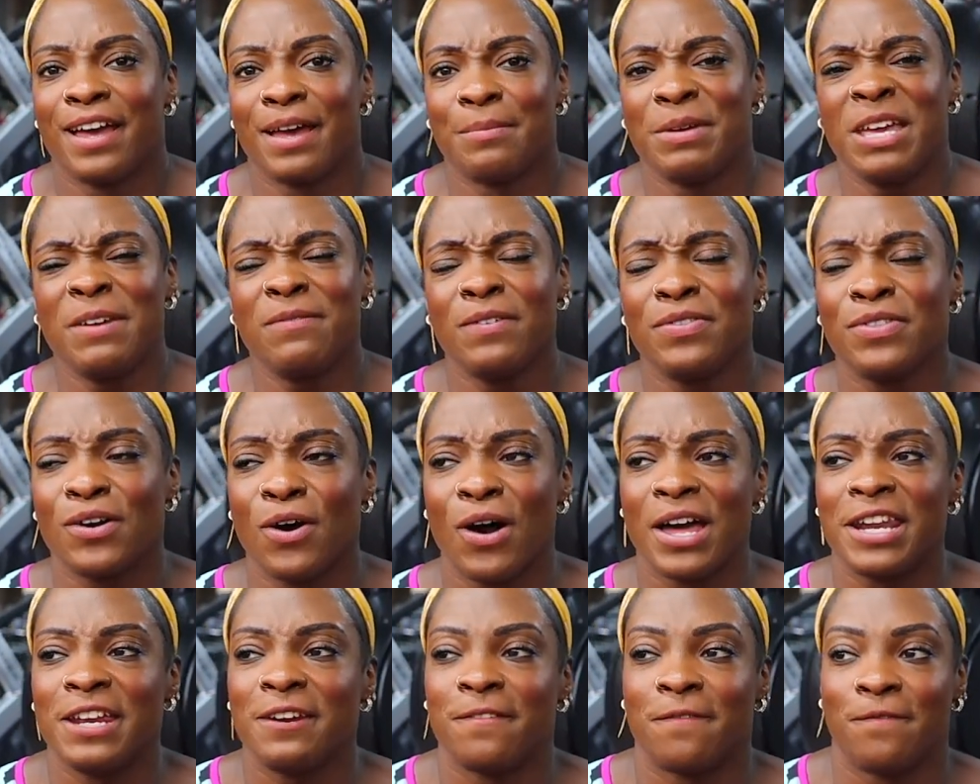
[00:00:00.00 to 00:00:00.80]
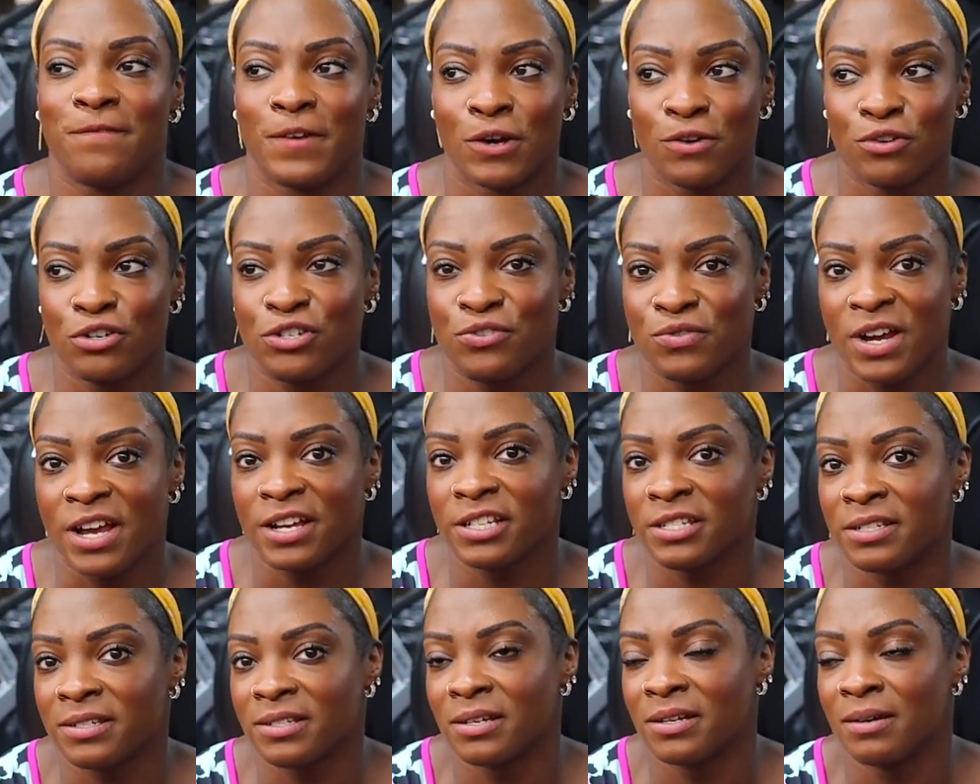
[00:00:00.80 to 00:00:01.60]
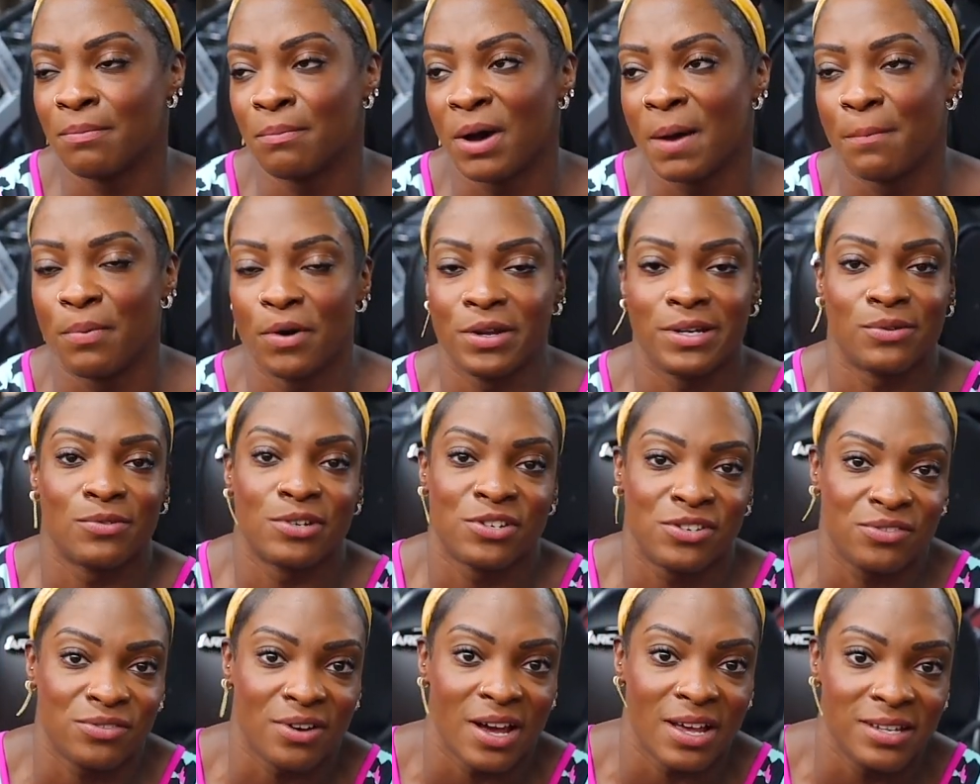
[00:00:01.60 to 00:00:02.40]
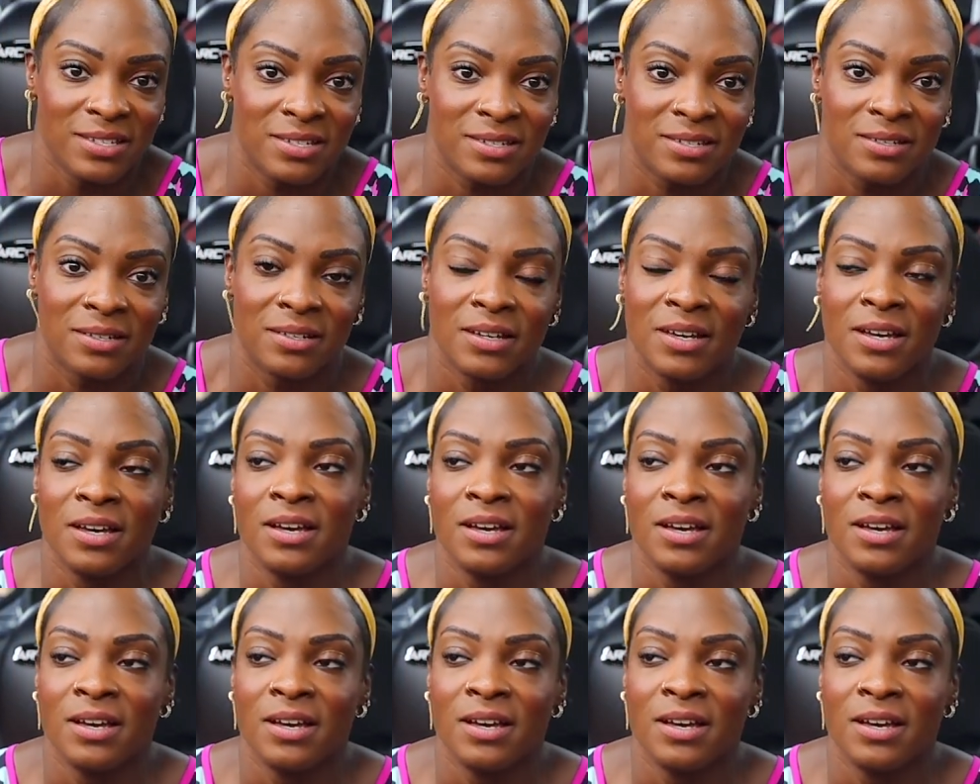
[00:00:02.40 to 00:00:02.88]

Even though I didn't feel stressed, my body was stressed.